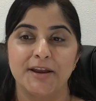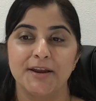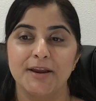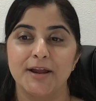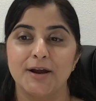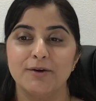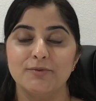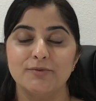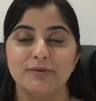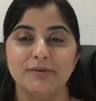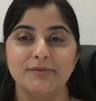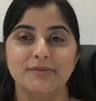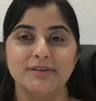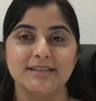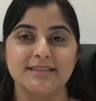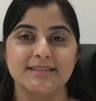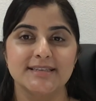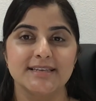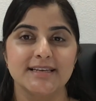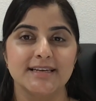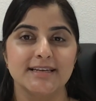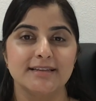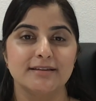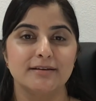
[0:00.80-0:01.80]
Now we will
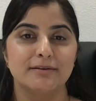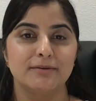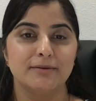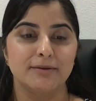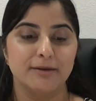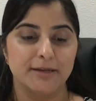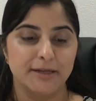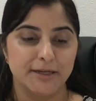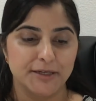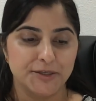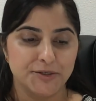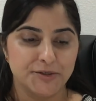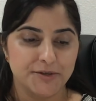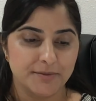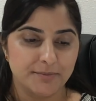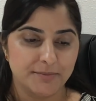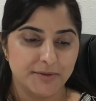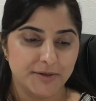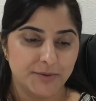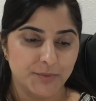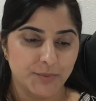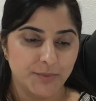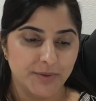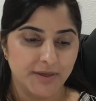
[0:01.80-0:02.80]
see the relation
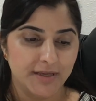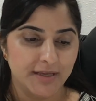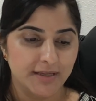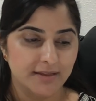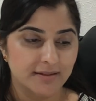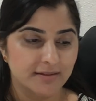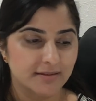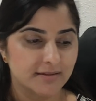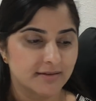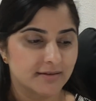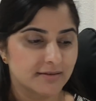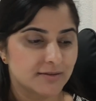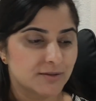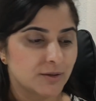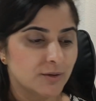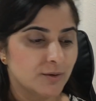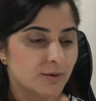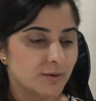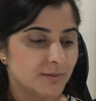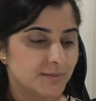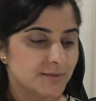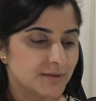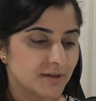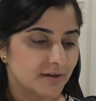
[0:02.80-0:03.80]
between the
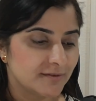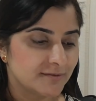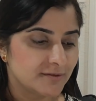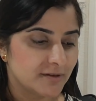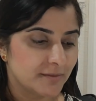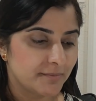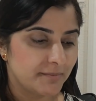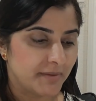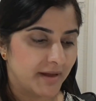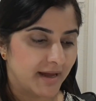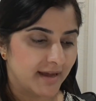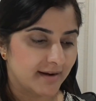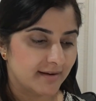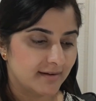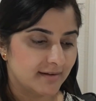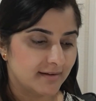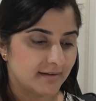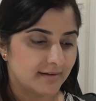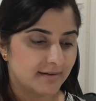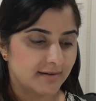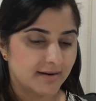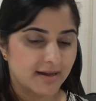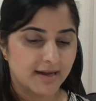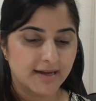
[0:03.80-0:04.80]
slopes of the
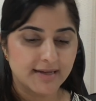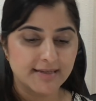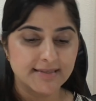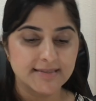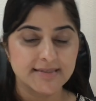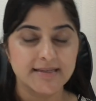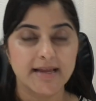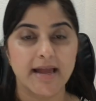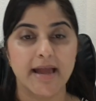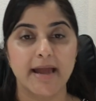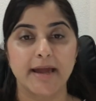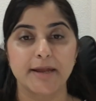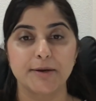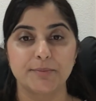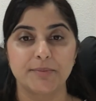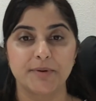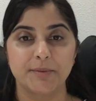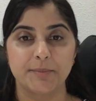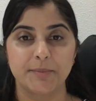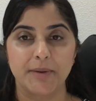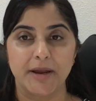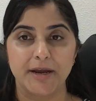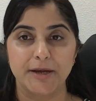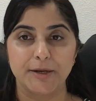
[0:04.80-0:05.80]
parallel lines and
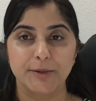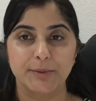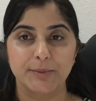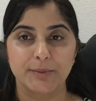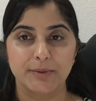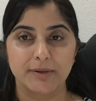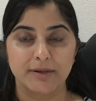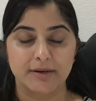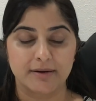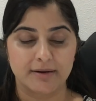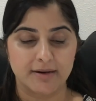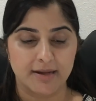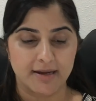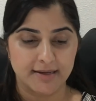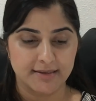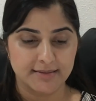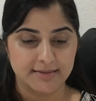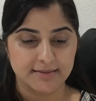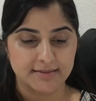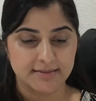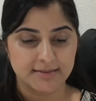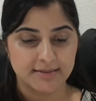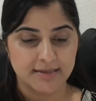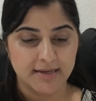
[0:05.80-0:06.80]
perpendicular
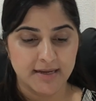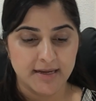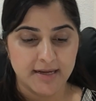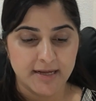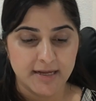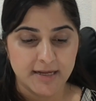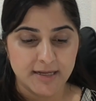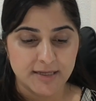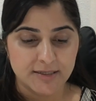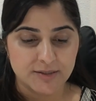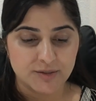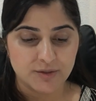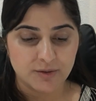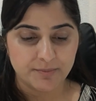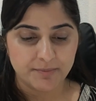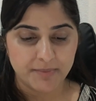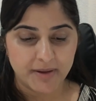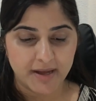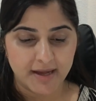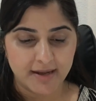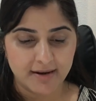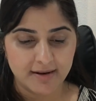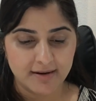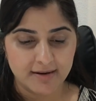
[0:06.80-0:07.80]
lines. So
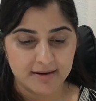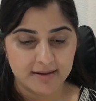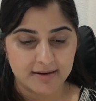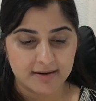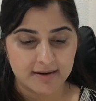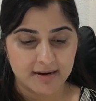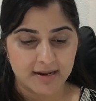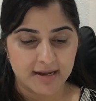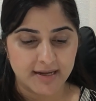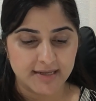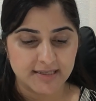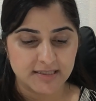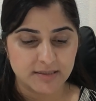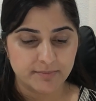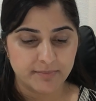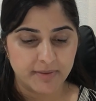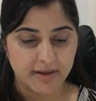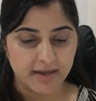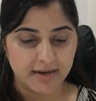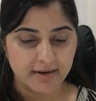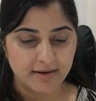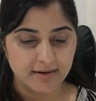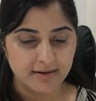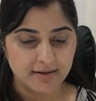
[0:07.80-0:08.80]
parallel
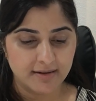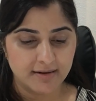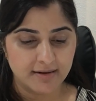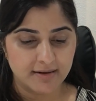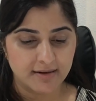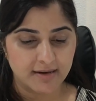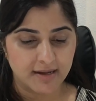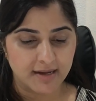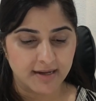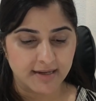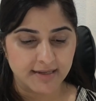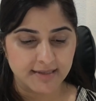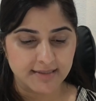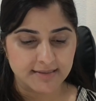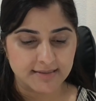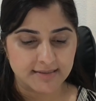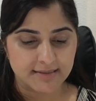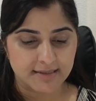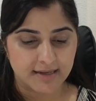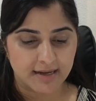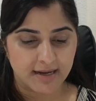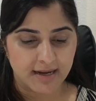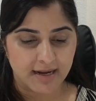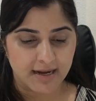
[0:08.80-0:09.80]
lines
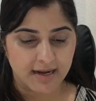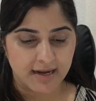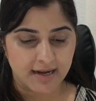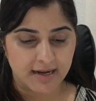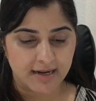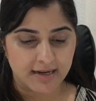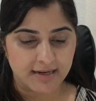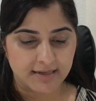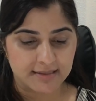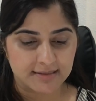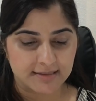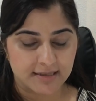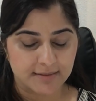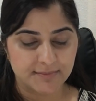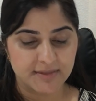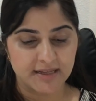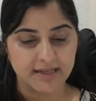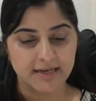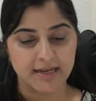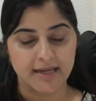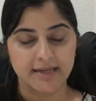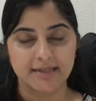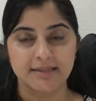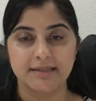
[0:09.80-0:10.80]
are
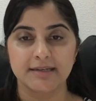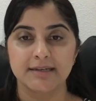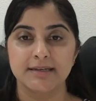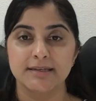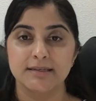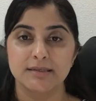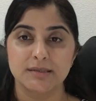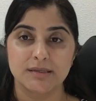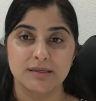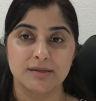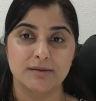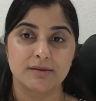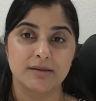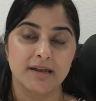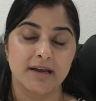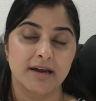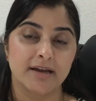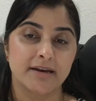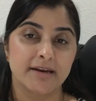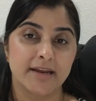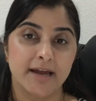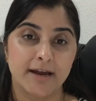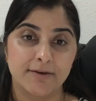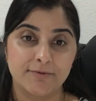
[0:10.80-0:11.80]
something like this. They are
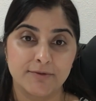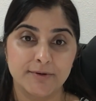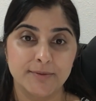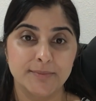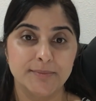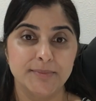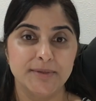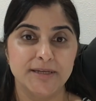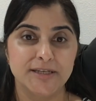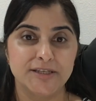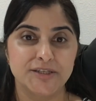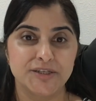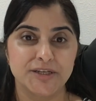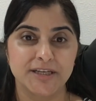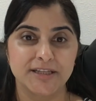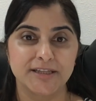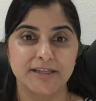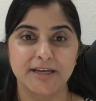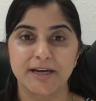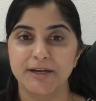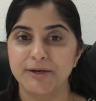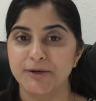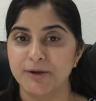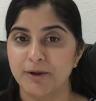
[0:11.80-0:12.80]
never meeting,
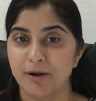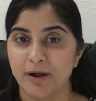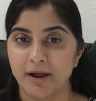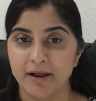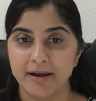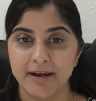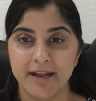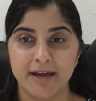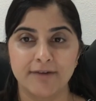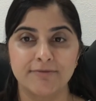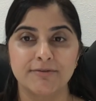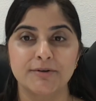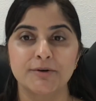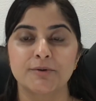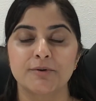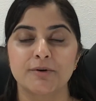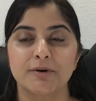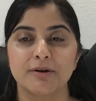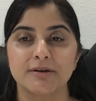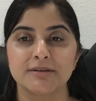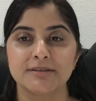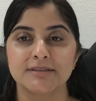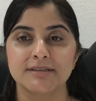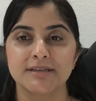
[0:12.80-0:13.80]
they are never
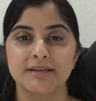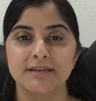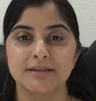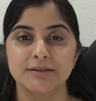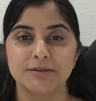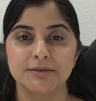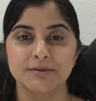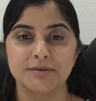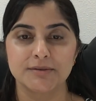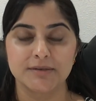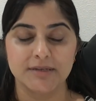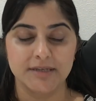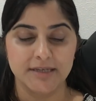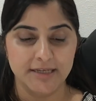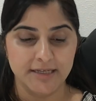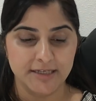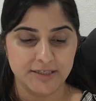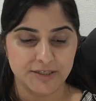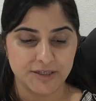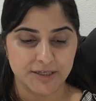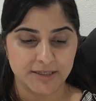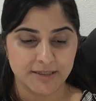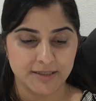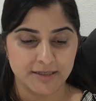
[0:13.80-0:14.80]
crossing
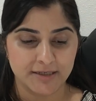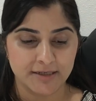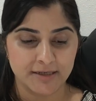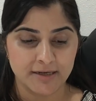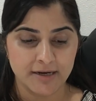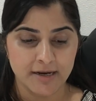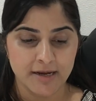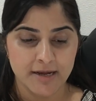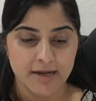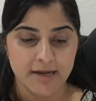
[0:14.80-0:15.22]
each other.